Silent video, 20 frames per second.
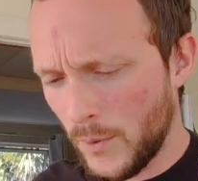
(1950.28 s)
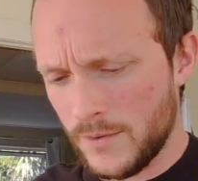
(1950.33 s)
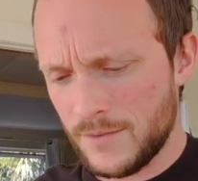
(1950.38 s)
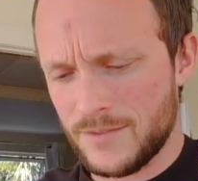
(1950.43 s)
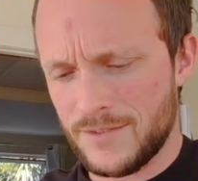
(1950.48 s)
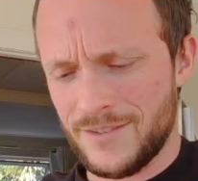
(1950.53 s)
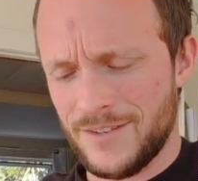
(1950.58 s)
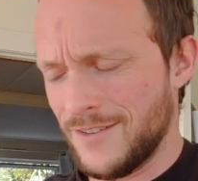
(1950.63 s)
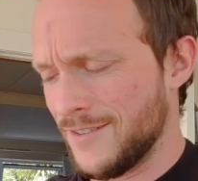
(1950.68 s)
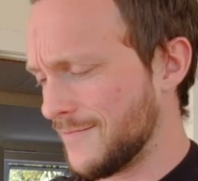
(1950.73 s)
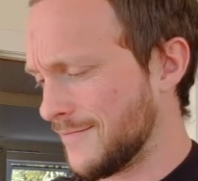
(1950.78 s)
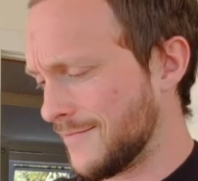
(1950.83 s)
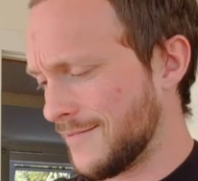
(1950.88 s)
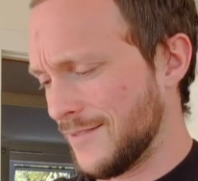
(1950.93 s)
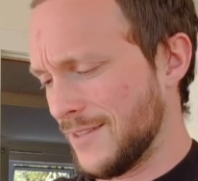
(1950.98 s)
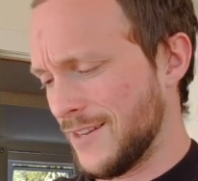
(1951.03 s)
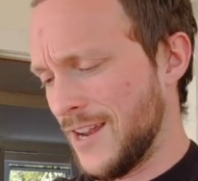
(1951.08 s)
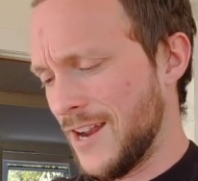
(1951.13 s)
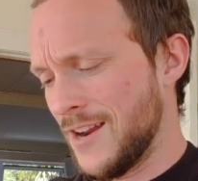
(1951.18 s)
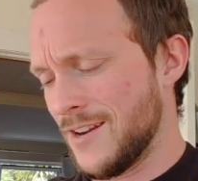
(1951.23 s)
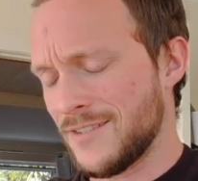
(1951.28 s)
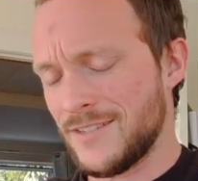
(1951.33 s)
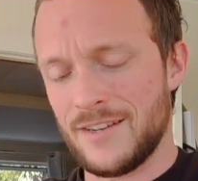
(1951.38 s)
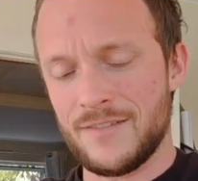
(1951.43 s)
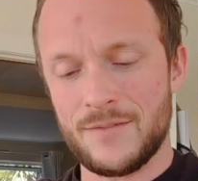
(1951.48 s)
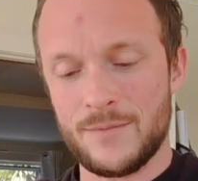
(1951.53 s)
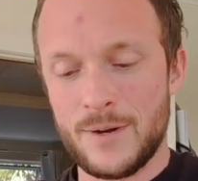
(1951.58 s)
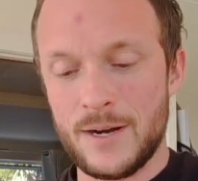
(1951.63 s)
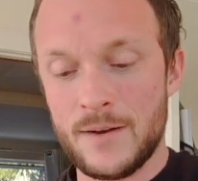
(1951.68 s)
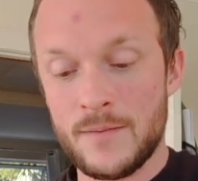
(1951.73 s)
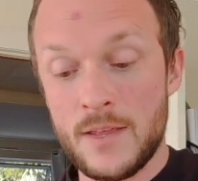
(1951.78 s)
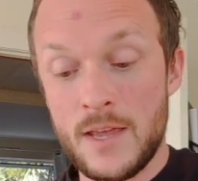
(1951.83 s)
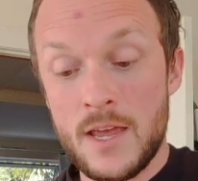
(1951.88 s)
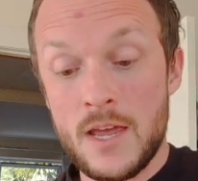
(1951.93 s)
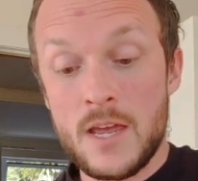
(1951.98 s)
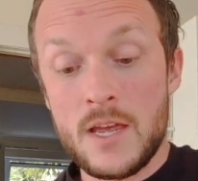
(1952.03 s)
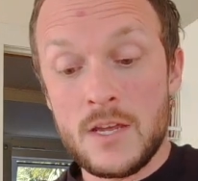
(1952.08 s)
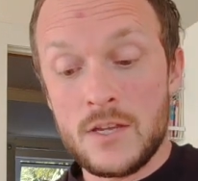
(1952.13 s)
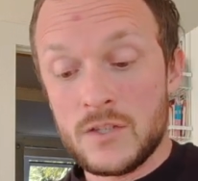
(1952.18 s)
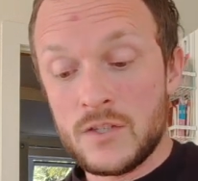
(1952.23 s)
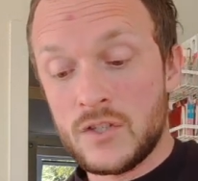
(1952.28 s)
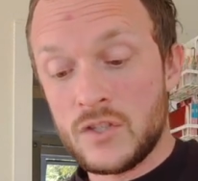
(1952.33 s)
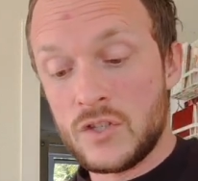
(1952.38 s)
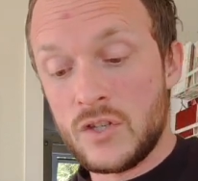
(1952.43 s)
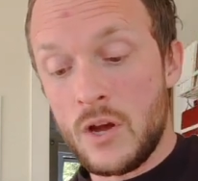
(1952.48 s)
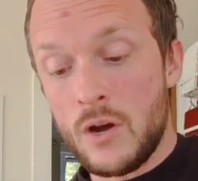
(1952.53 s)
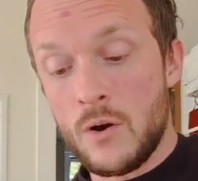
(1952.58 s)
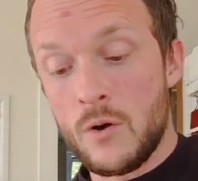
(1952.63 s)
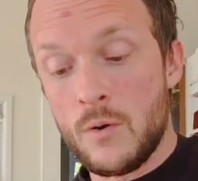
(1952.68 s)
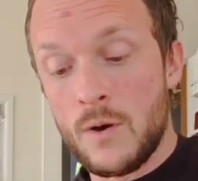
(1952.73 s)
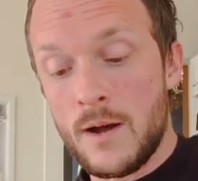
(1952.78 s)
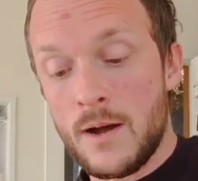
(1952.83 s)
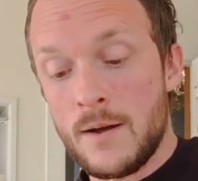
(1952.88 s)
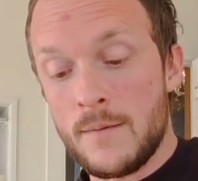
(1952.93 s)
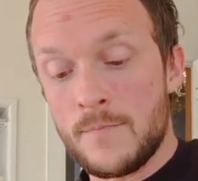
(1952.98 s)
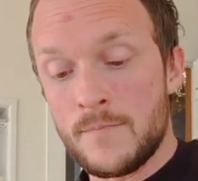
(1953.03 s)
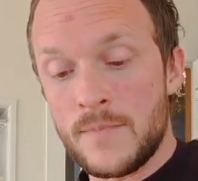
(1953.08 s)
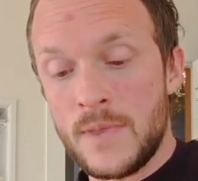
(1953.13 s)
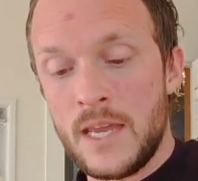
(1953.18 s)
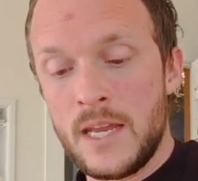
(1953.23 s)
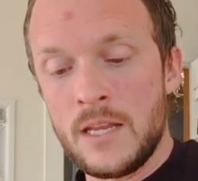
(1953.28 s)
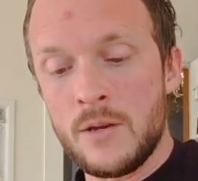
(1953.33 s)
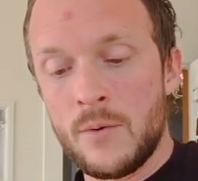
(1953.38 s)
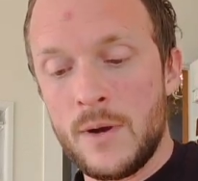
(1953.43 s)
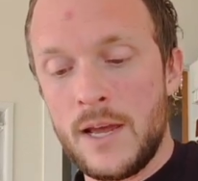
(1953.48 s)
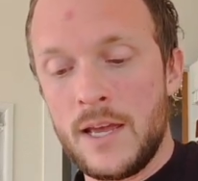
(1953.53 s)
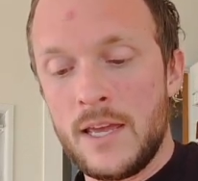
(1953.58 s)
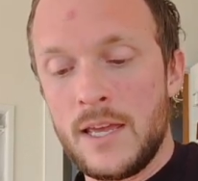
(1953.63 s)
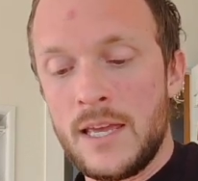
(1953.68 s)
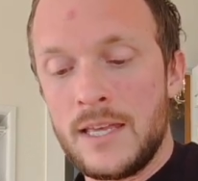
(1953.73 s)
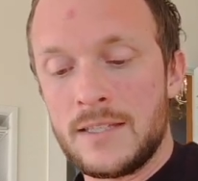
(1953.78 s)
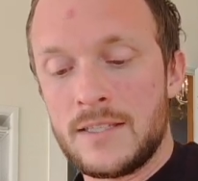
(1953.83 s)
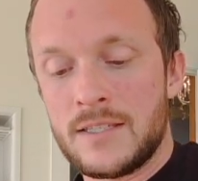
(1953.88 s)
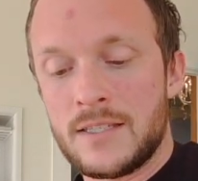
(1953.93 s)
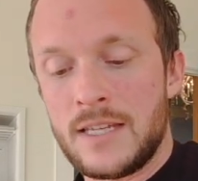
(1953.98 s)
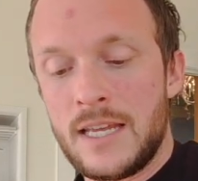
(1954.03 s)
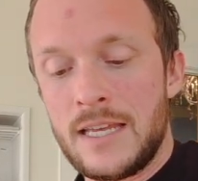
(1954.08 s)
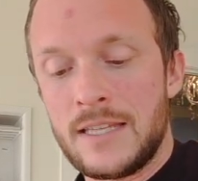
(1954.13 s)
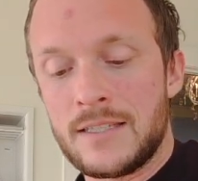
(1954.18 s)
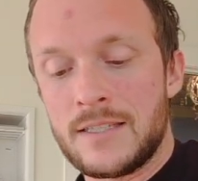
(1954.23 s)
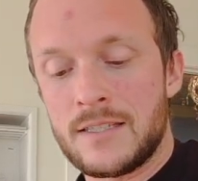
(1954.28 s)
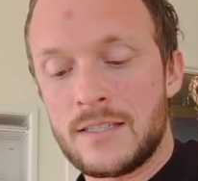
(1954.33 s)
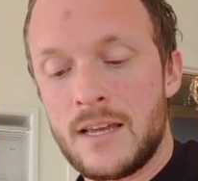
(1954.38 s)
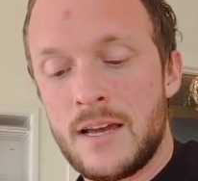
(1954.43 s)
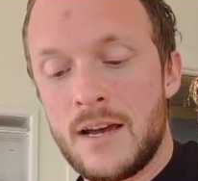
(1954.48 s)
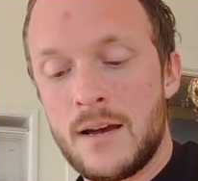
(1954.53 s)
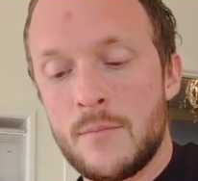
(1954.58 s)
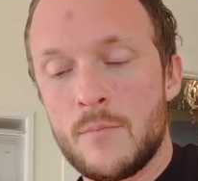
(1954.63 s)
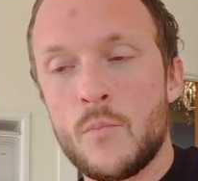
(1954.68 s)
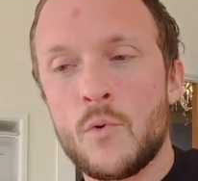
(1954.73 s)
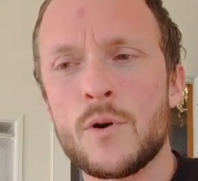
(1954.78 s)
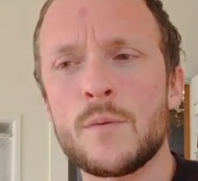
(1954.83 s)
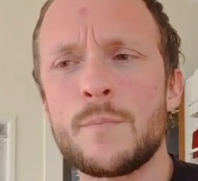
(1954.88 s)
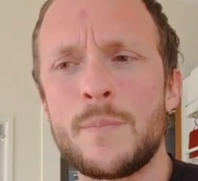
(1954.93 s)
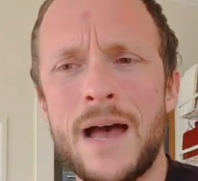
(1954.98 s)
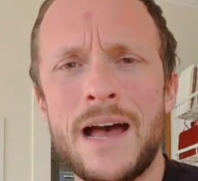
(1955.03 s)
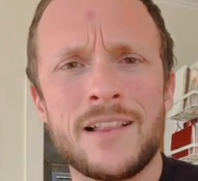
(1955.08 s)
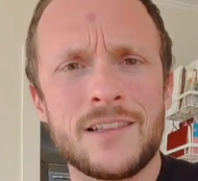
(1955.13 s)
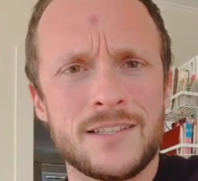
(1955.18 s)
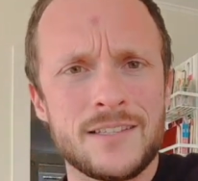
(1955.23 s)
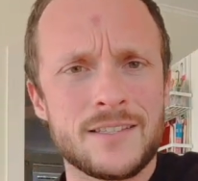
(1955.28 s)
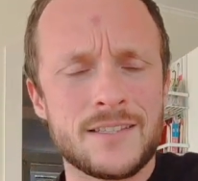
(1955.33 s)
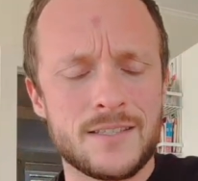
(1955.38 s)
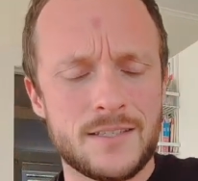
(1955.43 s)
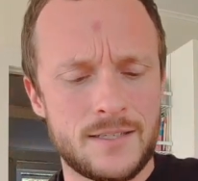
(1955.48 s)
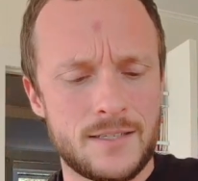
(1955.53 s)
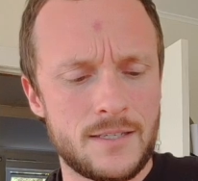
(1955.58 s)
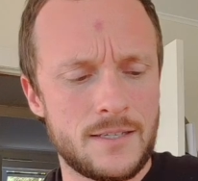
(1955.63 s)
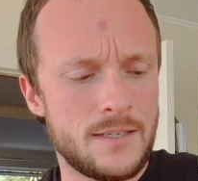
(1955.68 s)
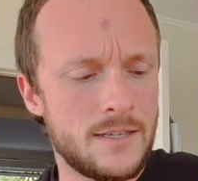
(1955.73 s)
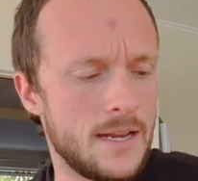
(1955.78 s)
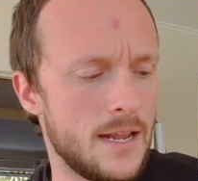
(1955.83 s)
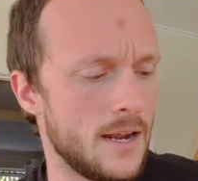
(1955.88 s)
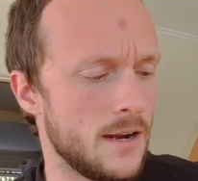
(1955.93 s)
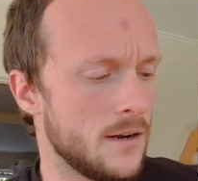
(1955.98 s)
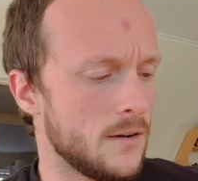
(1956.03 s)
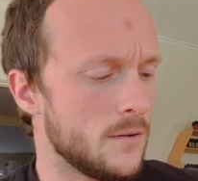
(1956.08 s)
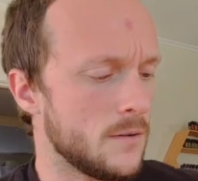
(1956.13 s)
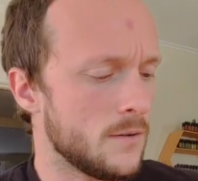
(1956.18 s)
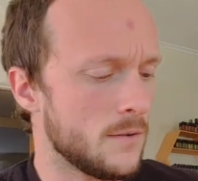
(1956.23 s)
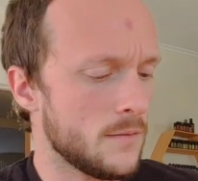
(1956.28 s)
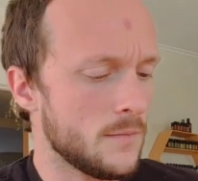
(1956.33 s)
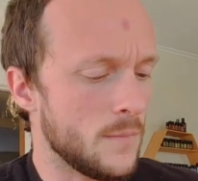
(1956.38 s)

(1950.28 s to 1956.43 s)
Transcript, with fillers: Sorry, hairs everywhere. So um, anyway, it's it's uh, more balanced now.